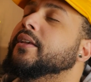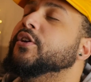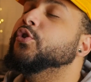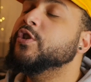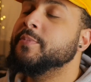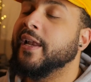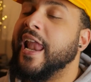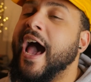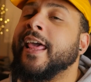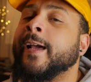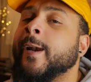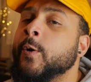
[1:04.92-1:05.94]
use
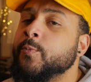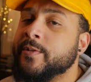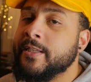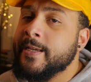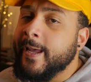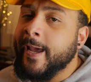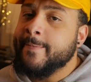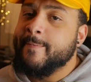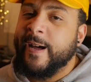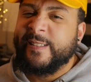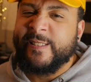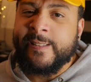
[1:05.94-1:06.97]
melodic loops in
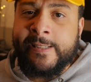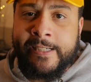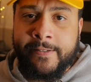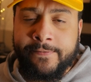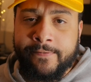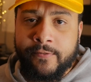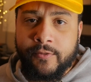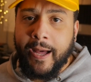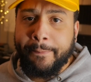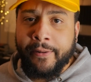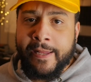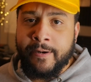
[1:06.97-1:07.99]
my life.
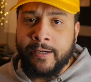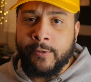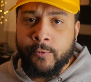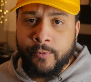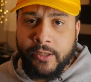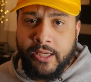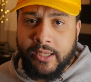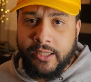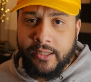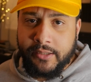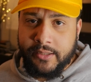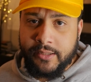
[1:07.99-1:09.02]
I play my own
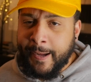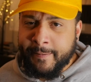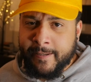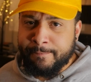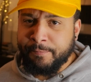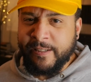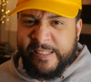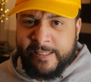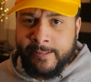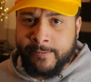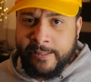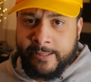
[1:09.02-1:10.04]
keys. I'm
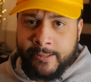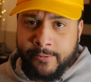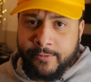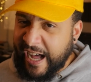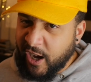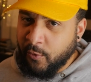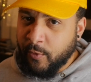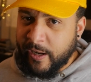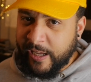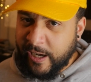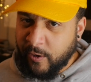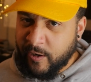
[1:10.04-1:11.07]
completely original. I don't want
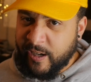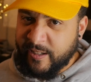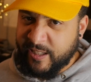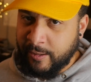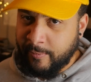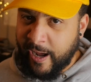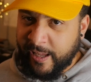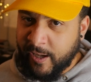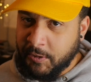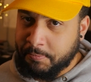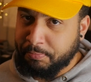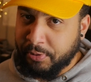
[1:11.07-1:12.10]
to hear nothing somebody
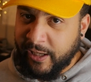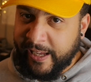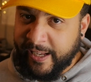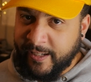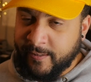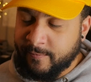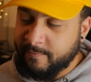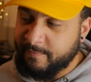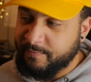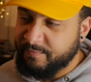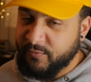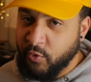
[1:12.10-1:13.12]
else played and
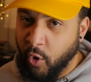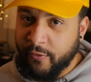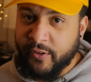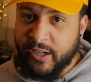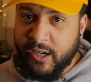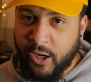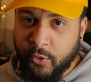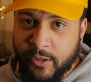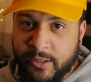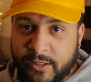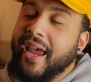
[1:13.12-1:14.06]
North Dakota.